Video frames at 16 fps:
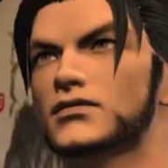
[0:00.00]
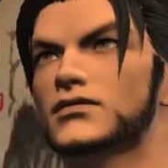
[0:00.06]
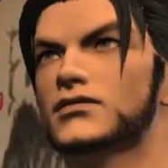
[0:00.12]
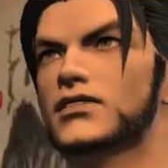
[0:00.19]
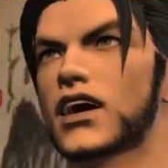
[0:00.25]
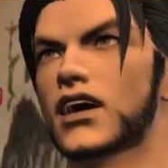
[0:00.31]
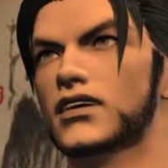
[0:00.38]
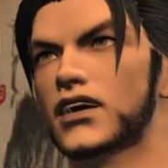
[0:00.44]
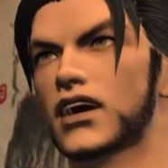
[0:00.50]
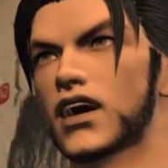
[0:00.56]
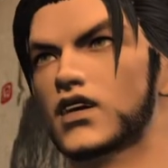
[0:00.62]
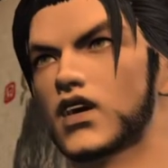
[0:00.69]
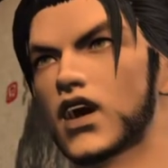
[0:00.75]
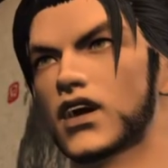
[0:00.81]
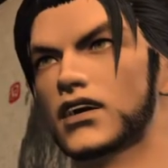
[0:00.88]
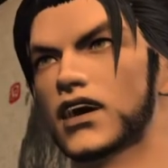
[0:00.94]
If our
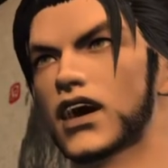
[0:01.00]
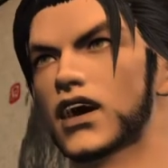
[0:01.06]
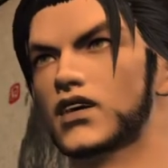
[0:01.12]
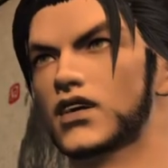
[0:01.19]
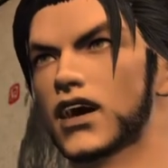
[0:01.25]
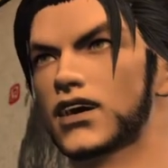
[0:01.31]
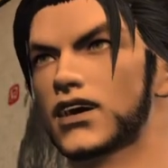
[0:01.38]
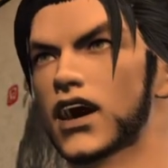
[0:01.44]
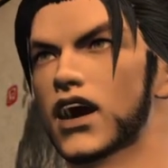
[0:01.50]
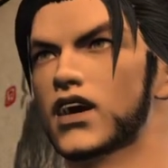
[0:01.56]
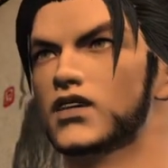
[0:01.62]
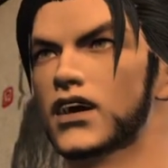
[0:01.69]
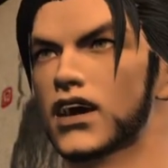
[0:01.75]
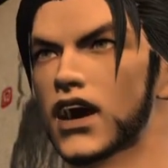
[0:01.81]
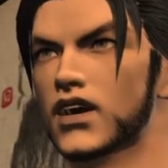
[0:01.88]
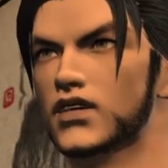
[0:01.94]
neighbors could be made to see
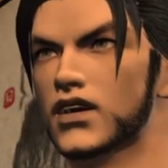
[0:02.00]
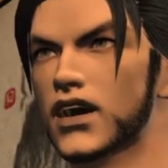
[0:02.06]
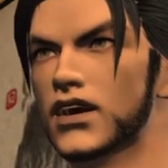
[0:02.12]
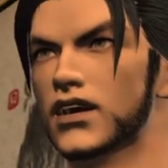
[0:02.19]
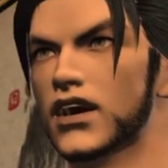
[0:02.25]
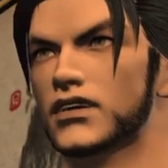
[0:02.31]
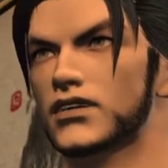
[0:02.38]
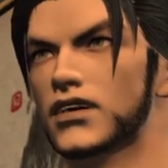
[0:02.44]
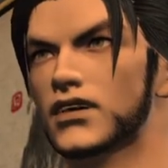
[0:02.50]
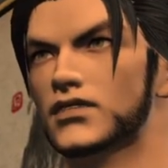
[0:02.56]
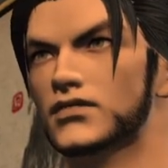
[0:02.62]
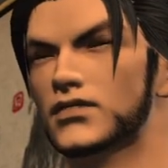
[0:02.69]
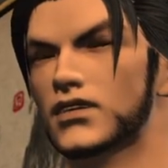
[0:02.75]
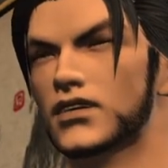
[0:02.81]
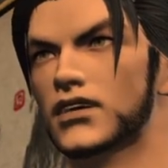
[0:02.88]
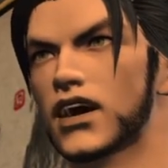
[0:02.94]
what is at stake,
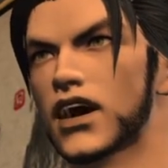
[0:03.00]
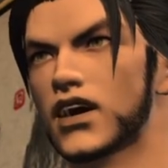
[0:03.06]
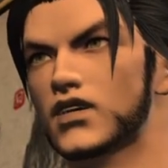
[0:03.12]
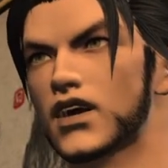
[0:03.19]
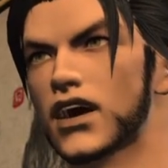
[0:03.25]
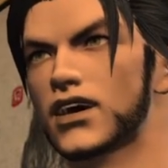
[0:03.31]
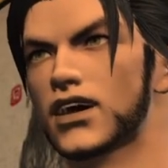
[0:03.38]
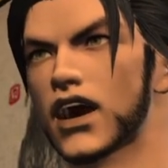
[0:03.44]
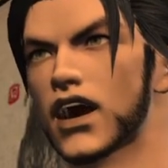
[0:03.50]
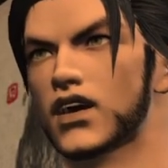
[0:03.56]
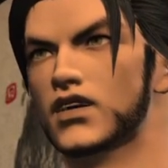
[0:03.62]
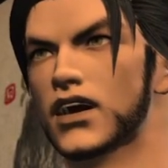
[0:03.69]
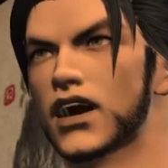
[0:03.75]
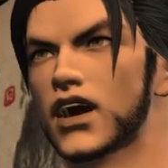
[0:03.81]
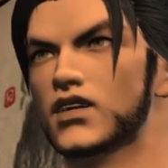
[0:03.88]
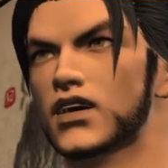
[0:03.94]
Ascian
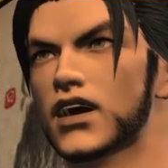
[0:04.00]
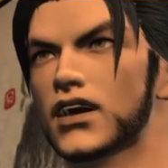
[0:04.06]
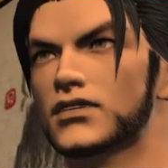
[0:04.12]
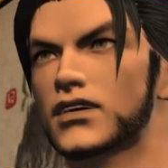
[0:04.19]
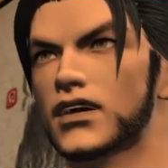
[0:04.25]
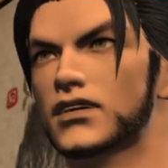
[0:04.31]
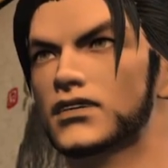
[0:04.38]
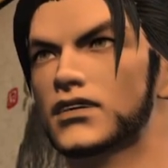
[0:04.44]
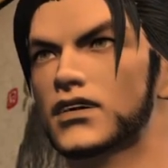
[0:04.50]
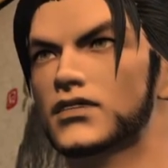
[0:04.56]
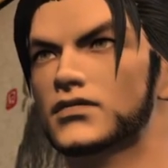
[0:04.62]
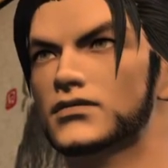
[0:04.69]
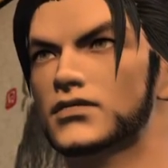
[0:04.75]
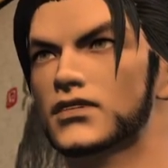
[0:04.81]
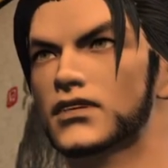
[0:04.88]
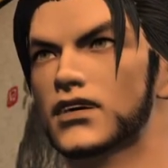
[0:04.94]
machinations and all,
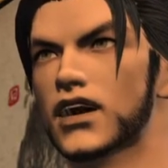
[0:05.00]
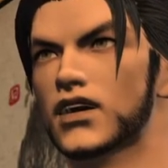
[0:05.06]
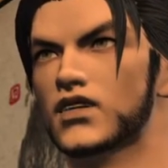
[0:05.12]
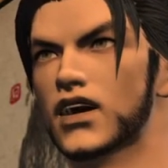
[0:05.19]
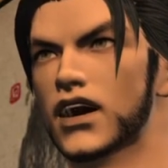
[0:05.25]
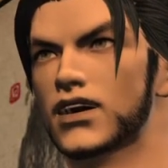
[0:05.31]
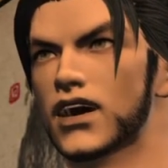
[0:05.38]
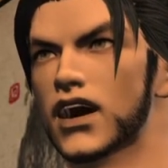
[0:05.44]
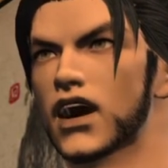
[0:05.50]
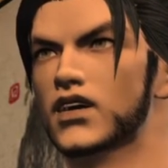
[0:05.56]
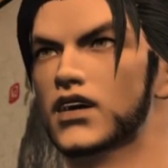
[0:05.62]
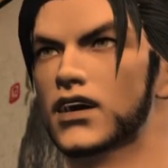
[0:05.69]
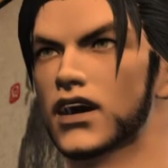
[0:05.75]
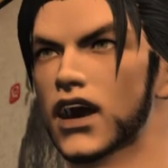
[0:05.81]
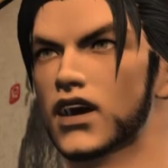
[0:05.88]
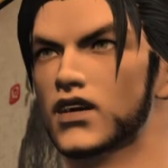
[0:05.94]

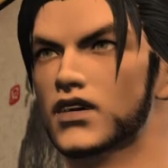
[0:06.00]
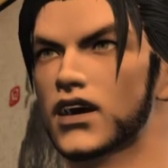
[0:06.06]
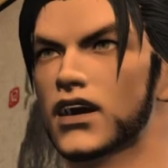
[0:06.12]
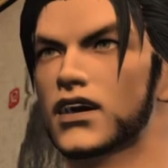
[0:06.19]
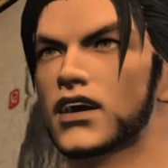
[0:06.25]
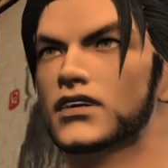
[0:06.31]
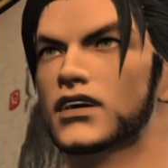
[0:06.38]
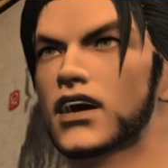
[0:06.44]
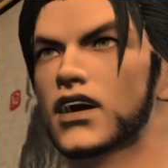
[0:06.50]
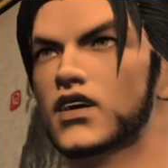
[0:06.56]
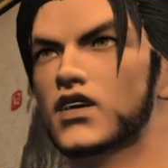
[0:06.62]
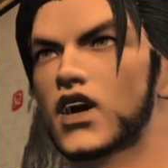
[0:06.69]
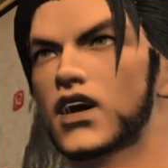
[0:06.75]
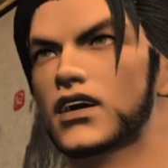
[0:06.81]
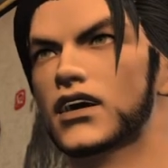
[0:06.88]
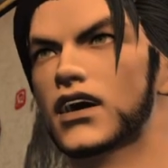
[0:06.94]
cooperation need not be so
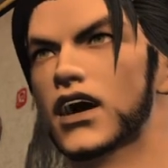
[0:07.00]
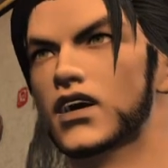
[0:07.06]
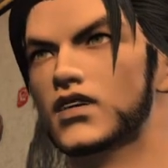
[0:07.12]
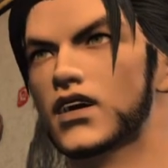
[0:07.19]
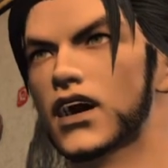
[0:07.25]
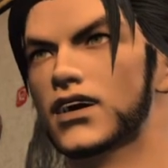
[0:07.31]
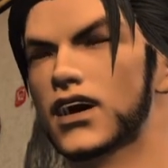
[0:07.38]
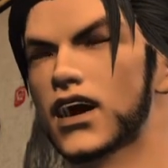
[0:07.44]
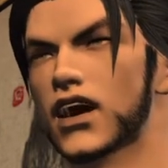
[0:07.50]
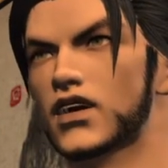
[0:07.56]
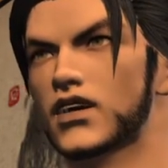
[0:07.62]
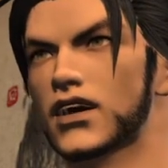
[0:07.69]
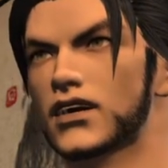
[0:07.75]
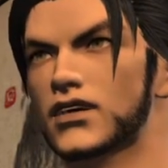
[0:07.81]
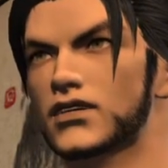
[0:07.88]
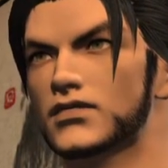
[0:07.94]
far fetched a
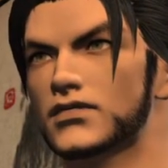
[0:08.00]
notion.